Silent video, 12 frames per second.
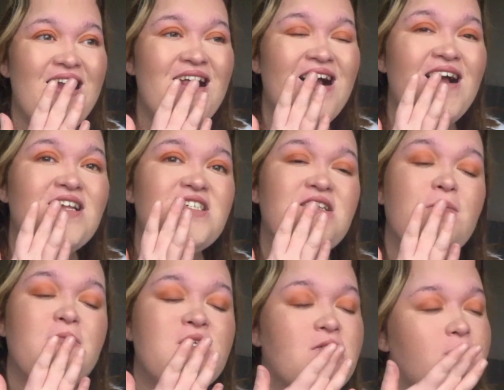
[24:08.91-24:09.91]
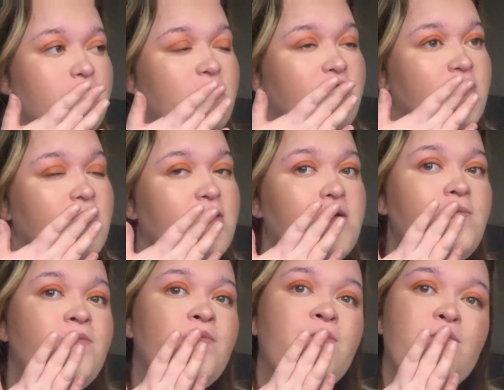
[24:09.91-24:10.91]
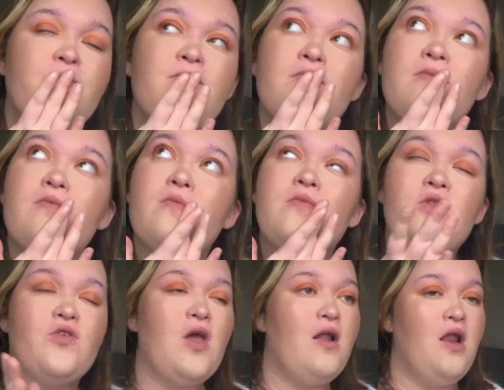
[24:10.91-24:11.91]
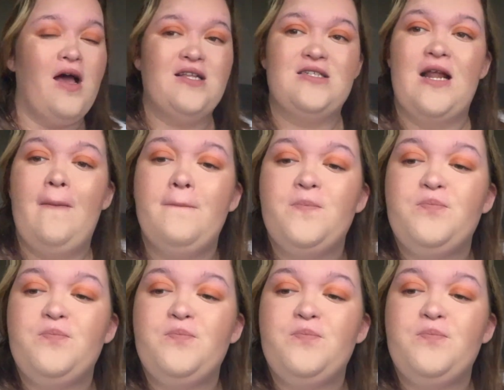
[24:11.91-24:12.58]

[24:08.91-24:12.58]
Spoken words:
Okay, just tap it down with my finger. It's kind of lighten it.